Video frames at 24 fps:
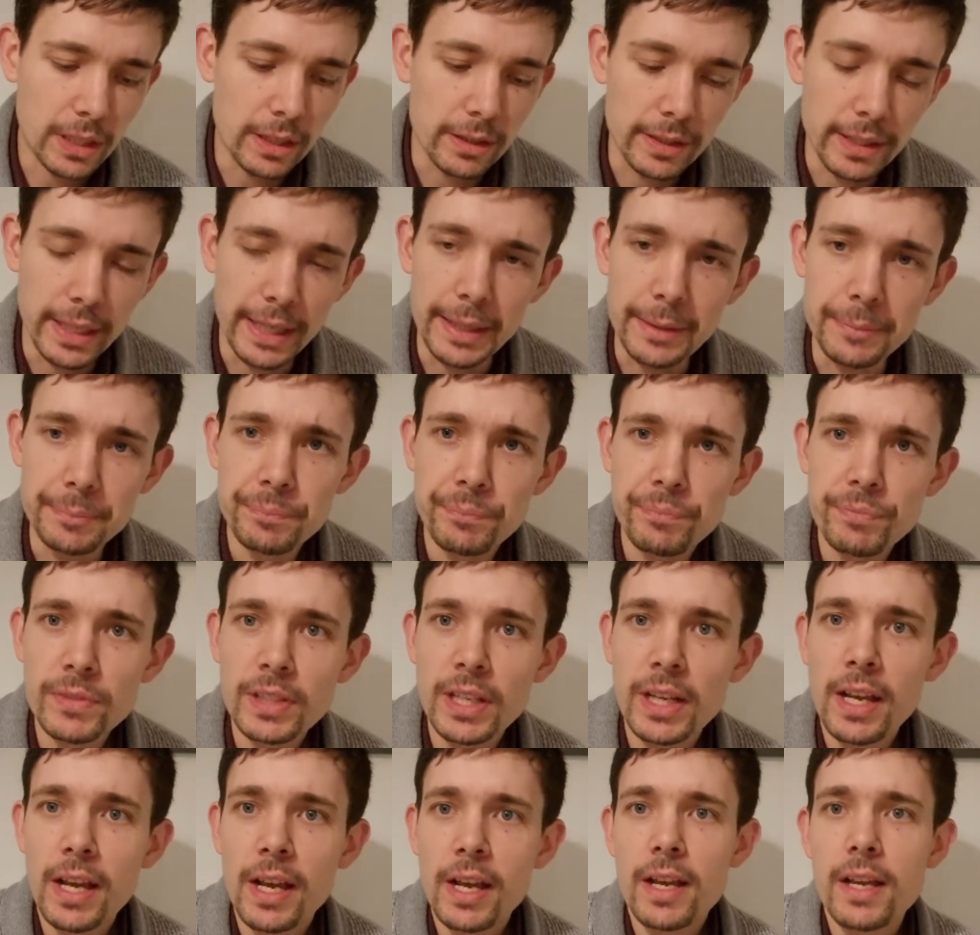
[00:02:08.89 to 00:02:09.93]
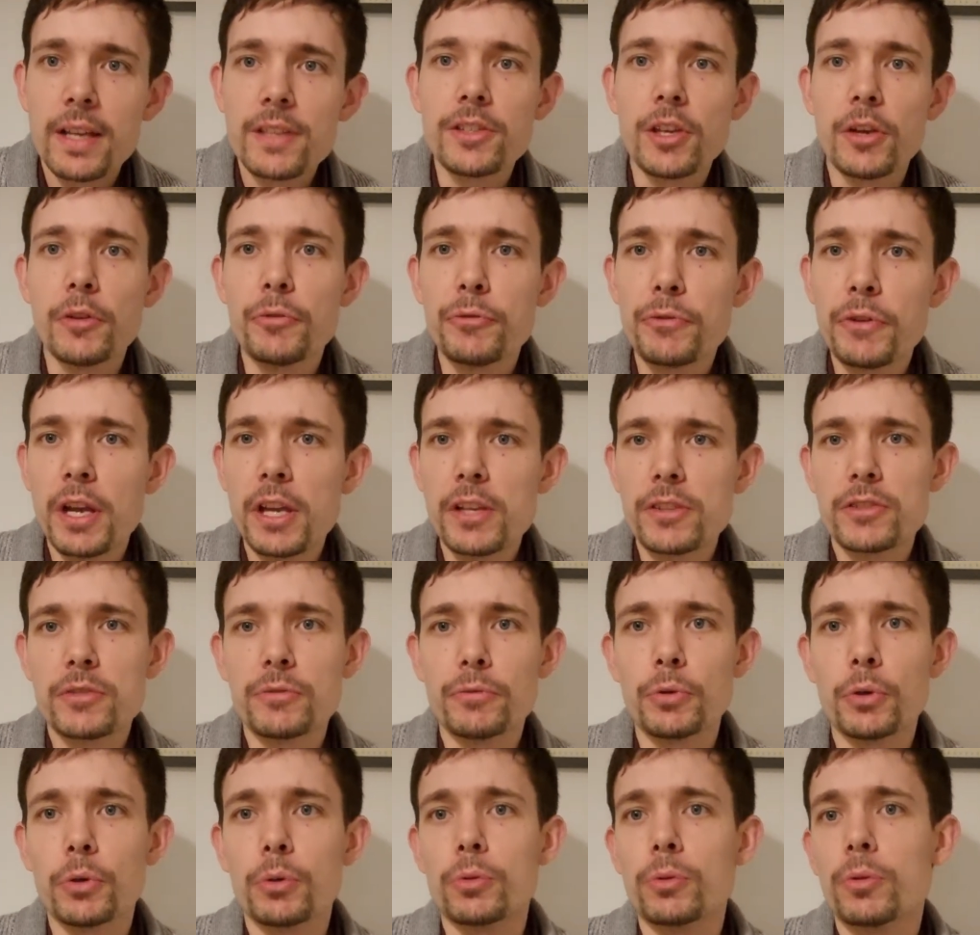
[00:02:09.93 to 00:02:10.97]
Okay, so first
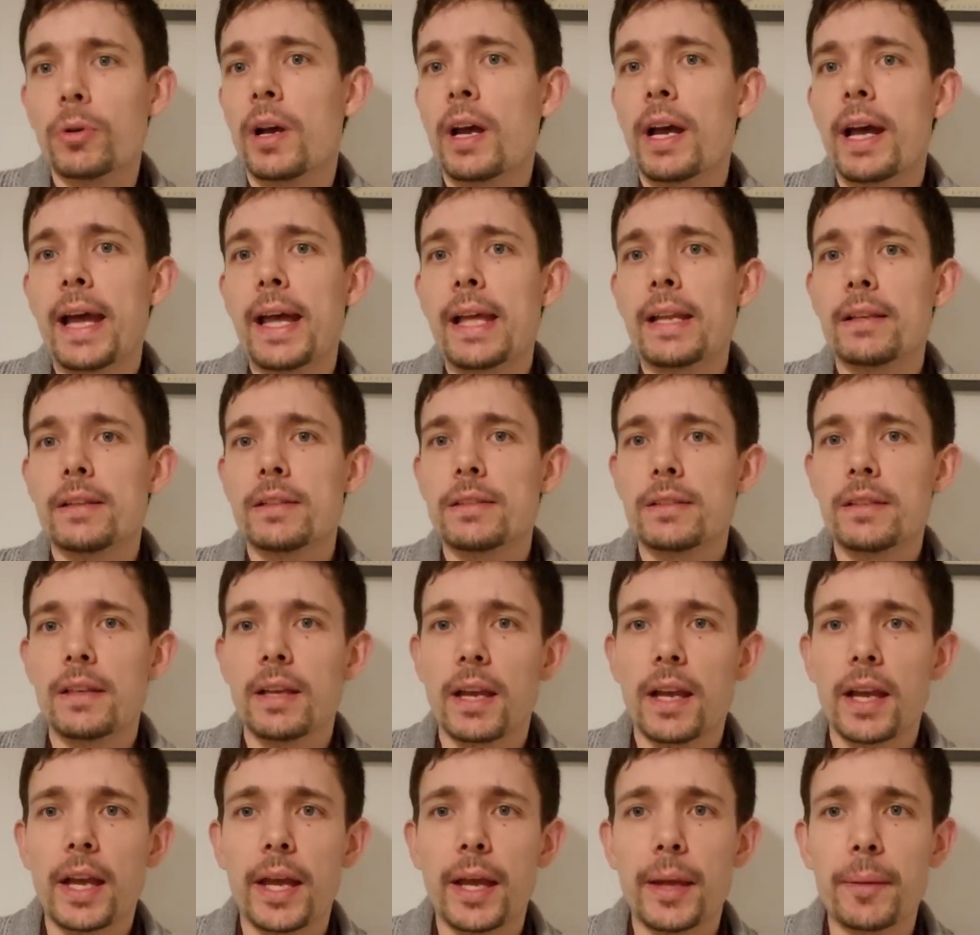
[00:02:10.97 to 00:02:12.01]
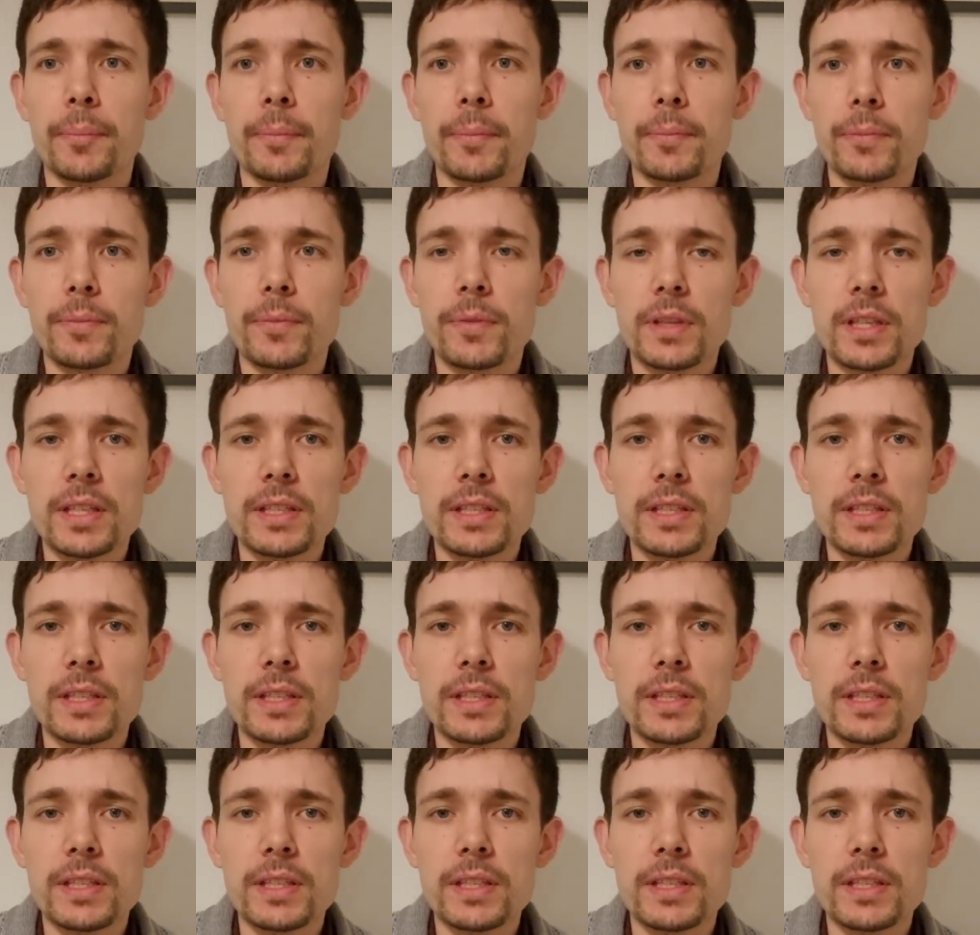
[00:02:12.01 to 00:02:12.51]
of all, and um,